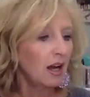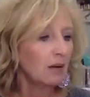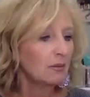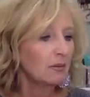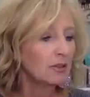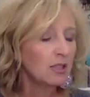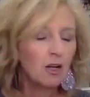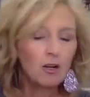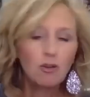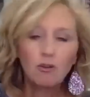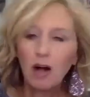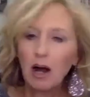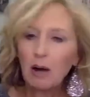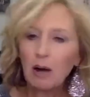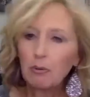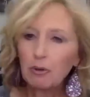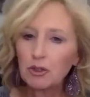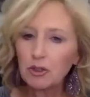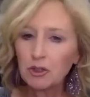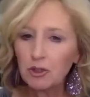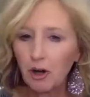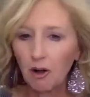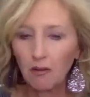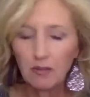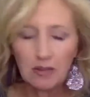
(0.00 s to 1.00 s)
So glad we're
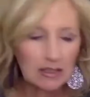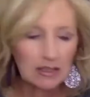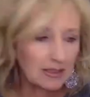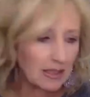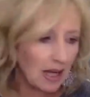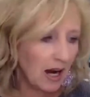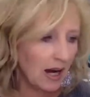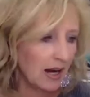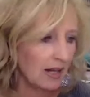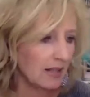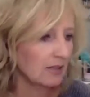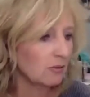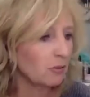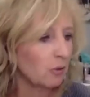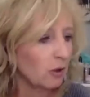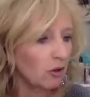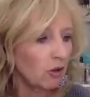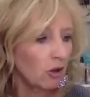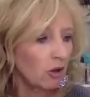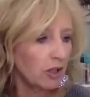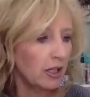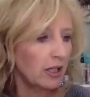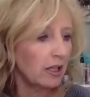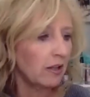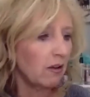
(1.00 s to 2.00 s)
doing all the science. We're
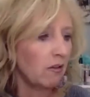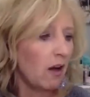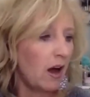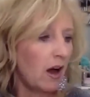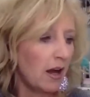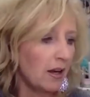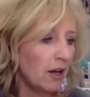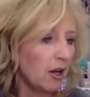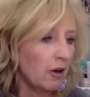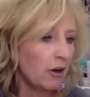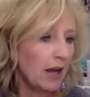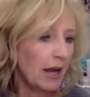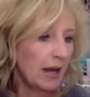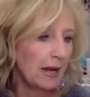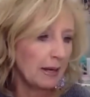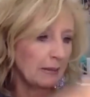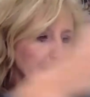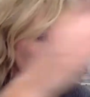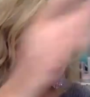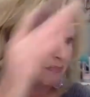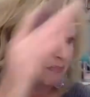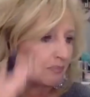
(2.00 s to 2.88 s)
learning a lot. Okay.